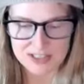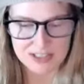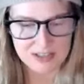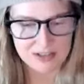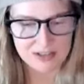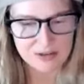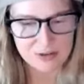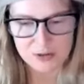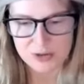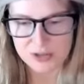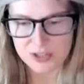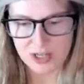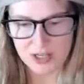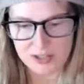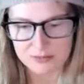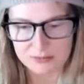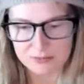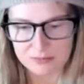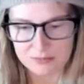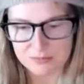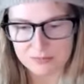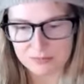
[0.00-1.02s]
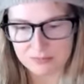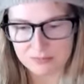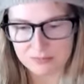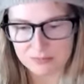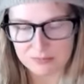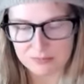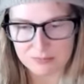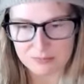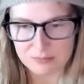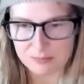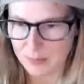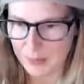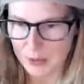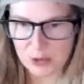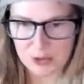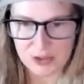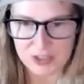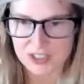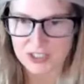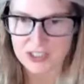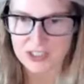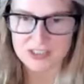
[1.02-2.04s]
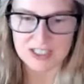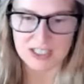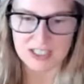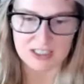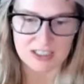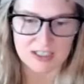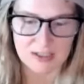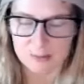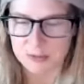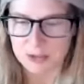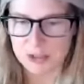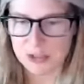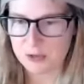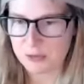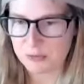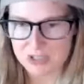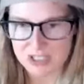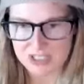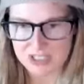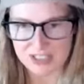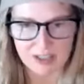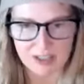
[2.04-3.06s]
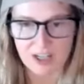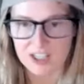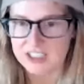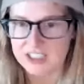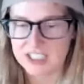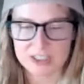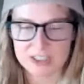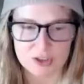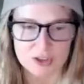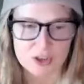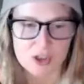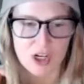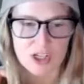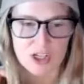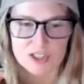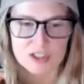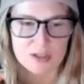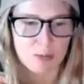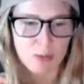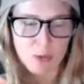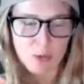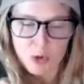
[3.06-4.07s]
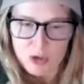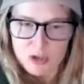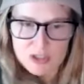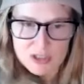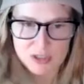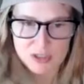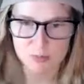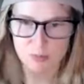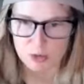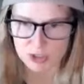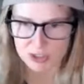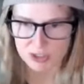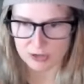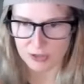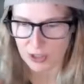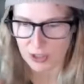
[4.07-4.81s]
Like there's not barely any tannin. I'm going to assume the skin contact across the board is pretty